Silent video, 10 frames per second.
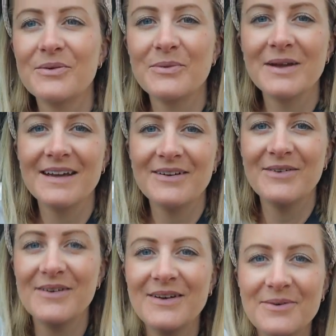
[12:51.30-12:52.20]
We are
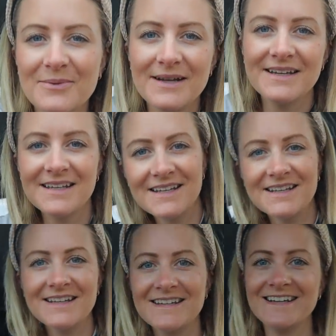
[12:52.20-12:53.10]
on our
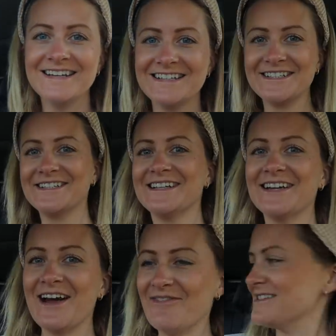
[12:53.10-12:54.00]
way.
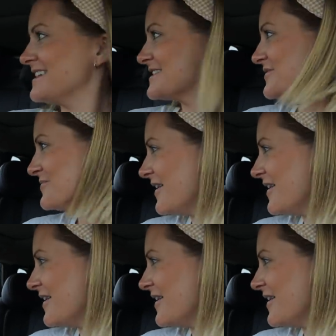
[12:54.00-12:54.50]
Haven't done this for a